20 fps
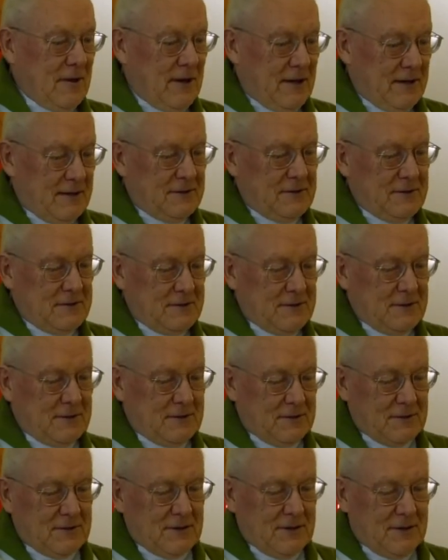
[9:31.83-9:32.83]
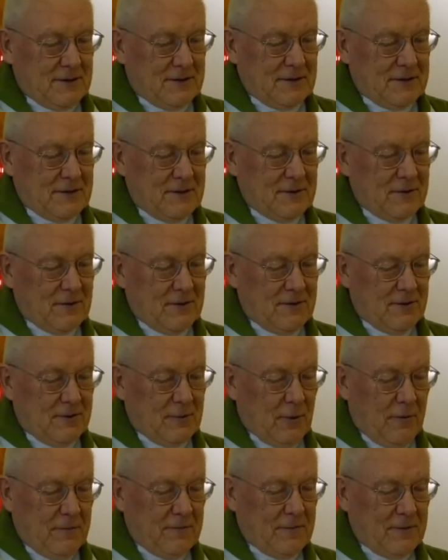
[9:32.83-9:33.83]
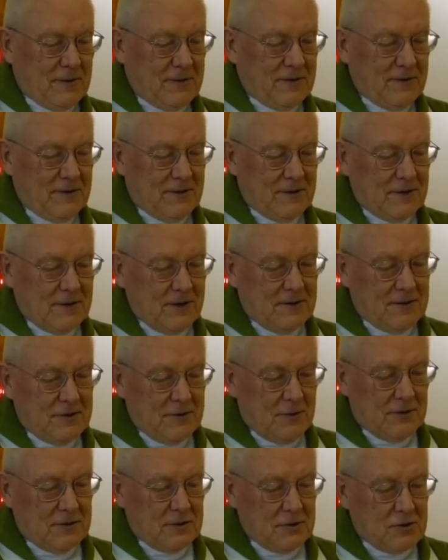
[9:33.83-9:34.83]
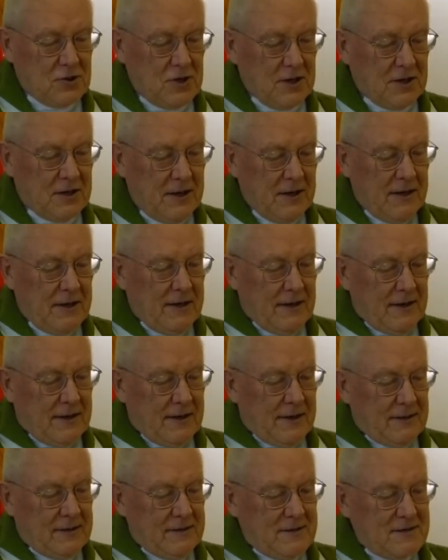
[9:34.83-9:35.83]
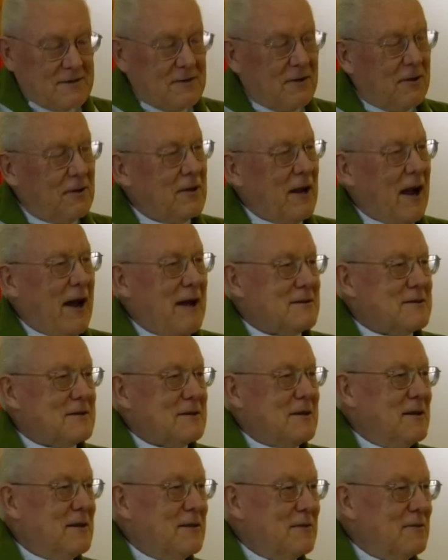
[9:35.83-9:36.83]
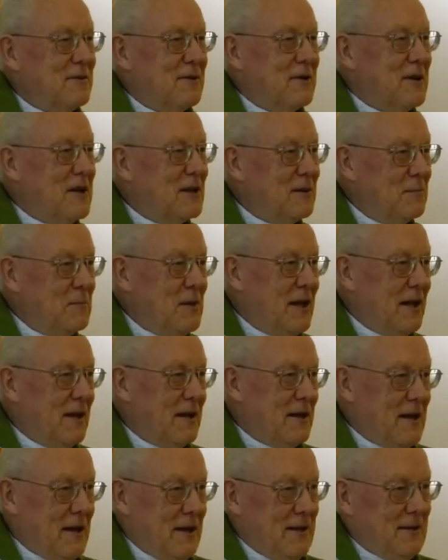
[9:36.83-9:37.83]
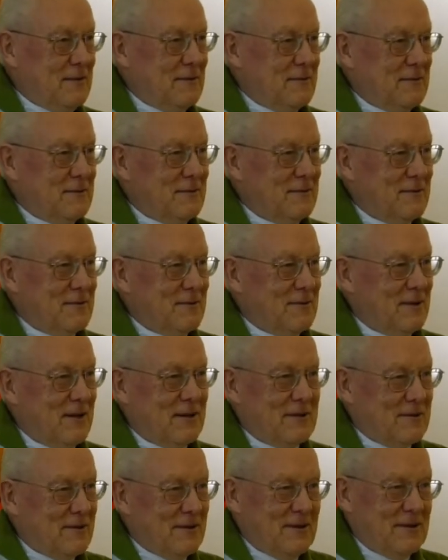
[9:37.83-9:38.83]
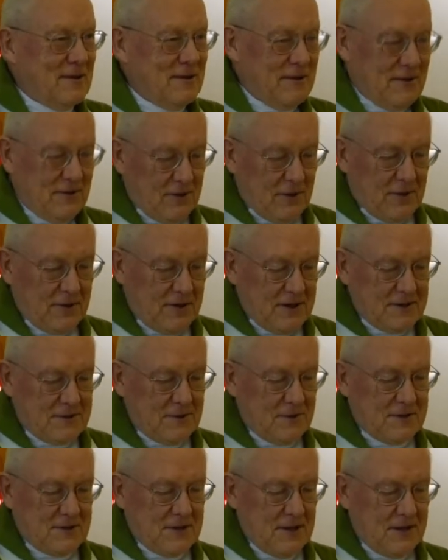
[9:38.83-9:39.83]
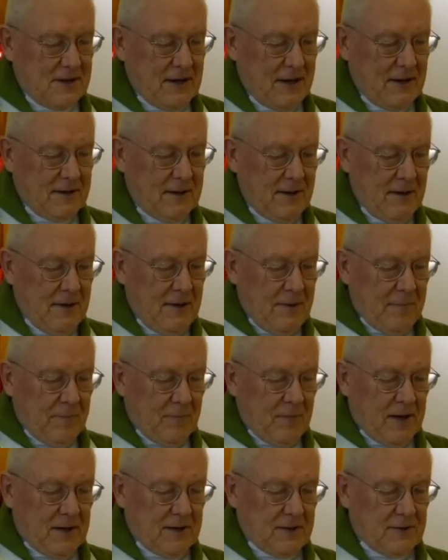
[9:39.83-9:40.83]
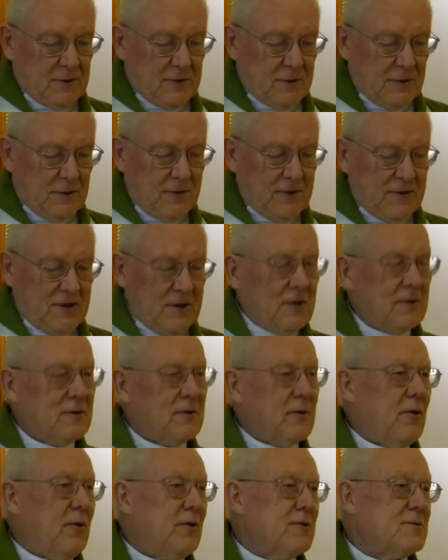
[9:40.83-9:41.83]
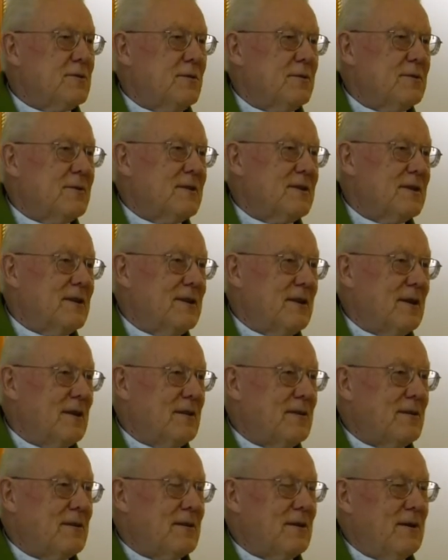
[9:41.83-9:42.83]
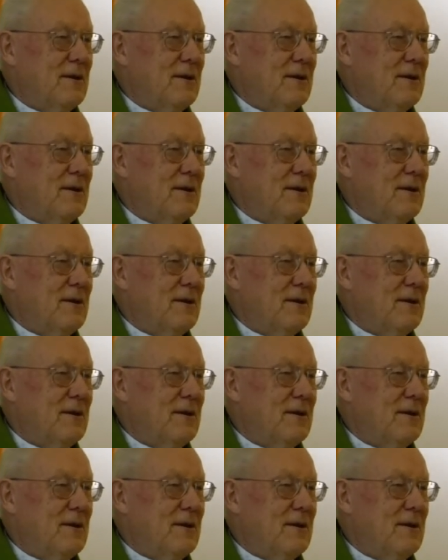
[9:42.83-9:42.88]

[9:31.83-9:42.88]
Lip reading: And it is that offer the other cheek. It is not asking you, hit me again. That the Lord does not say that. That turn the other also, that